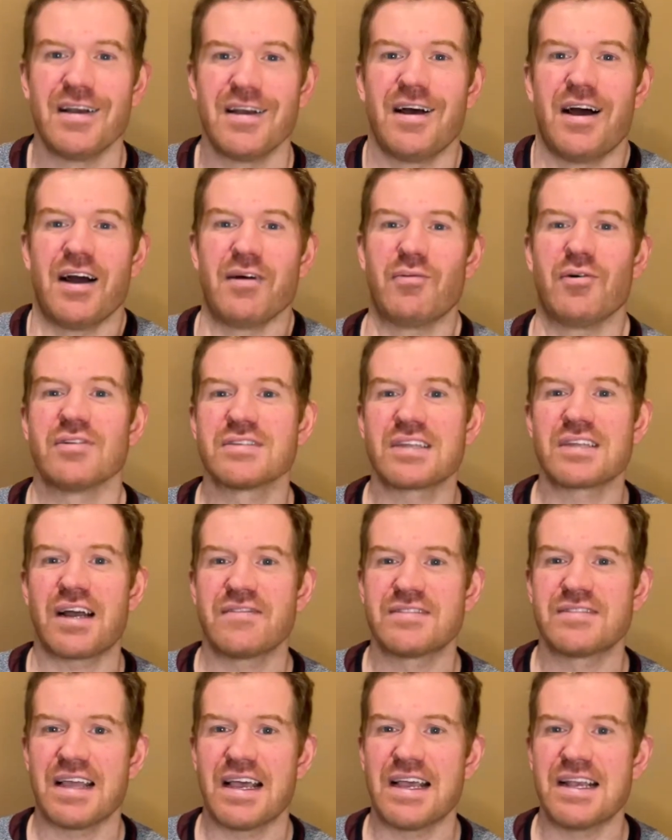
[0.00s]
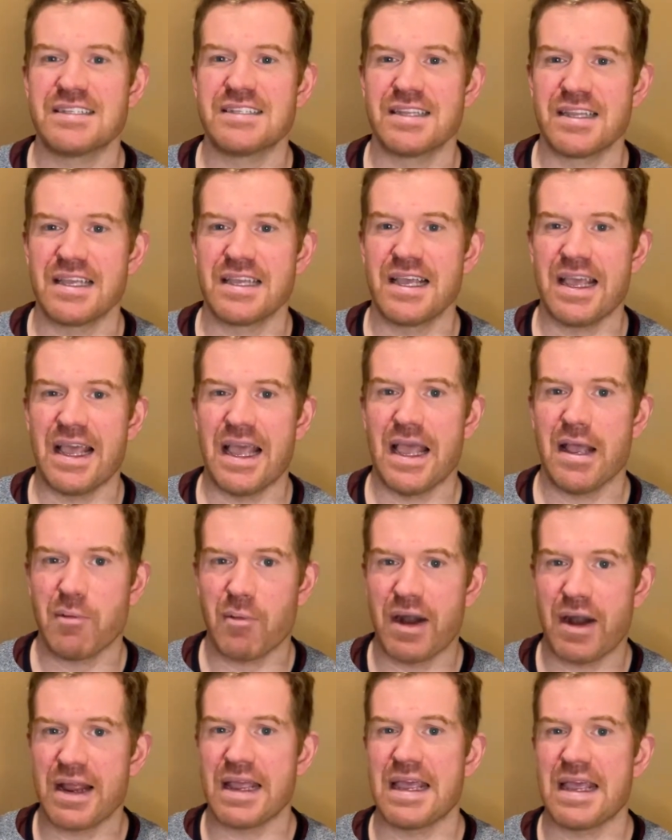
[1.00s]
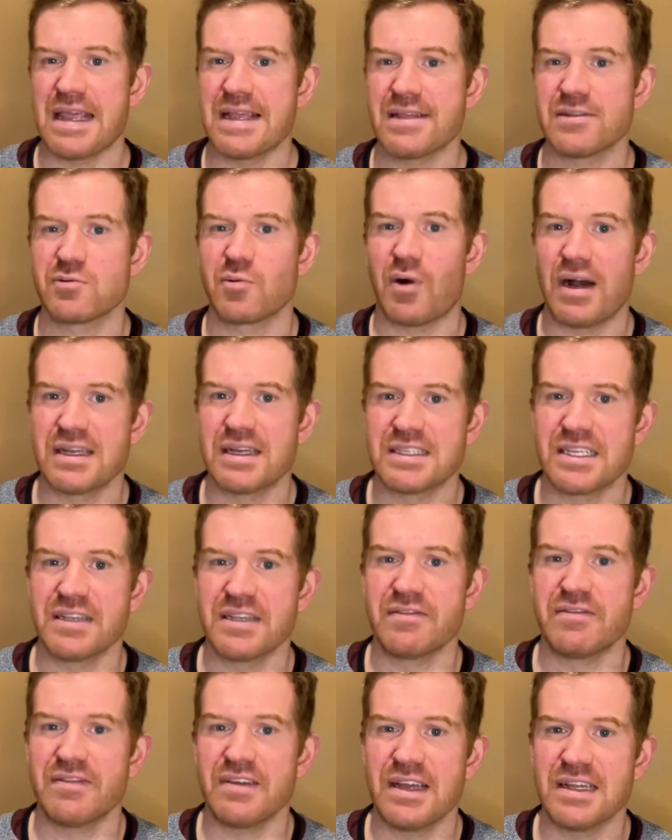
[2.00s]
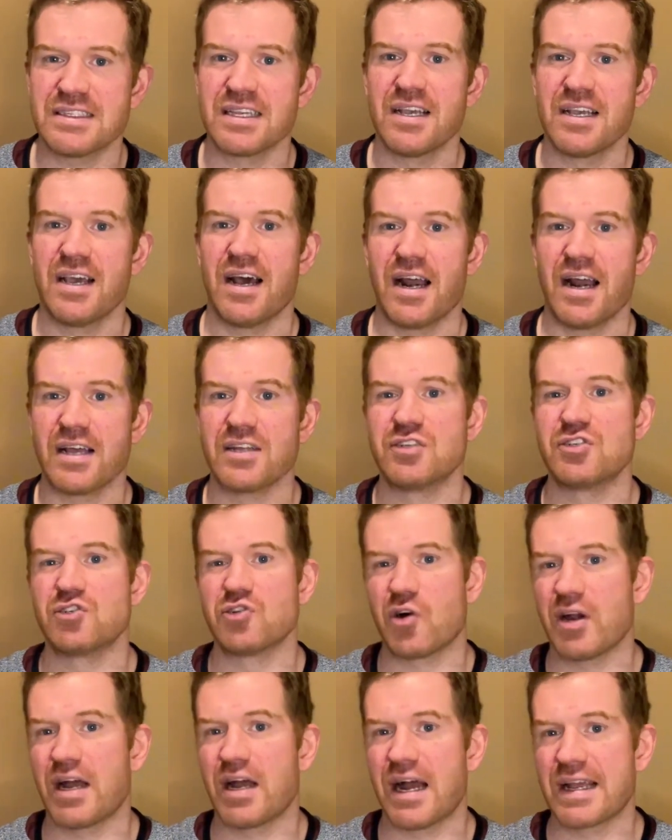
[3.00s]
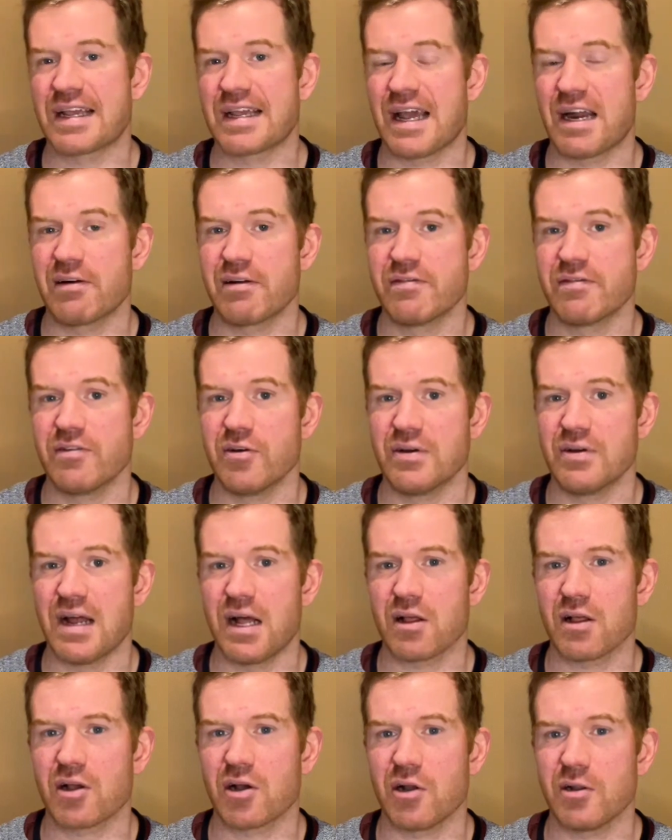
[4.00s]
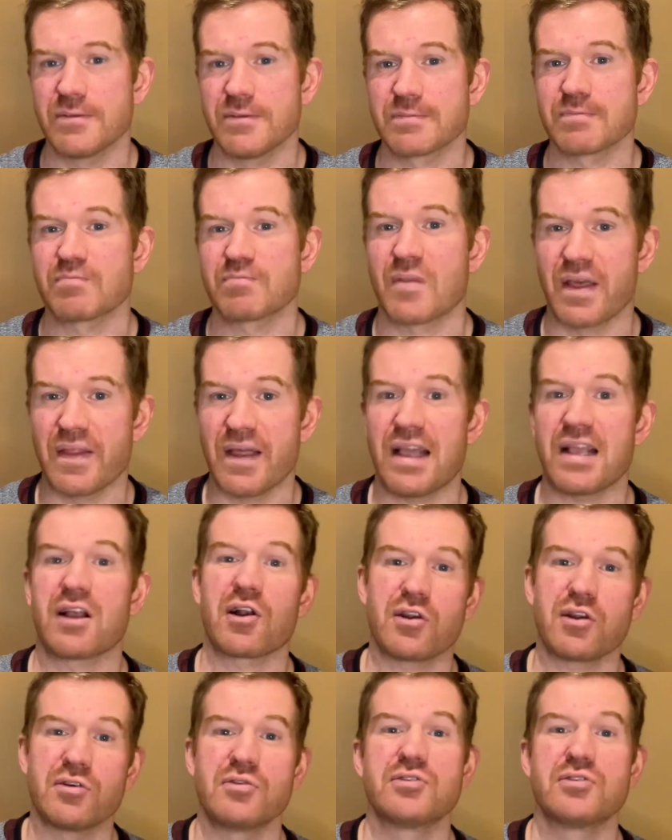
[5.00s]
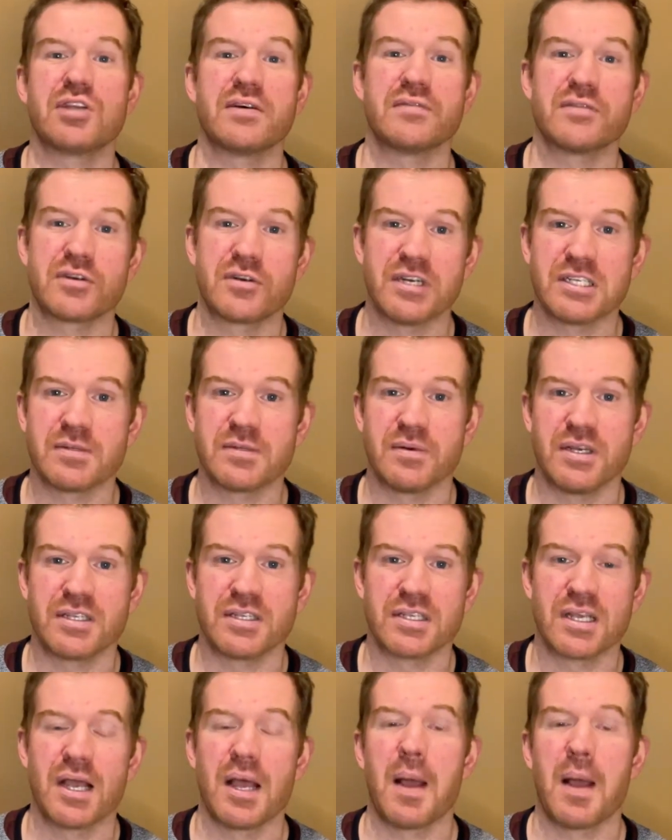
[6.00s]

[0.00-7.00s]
I want to have days in the year where I eat what I see fit and I enjoy high-calorie food and alcohol. And that includes over Christmas.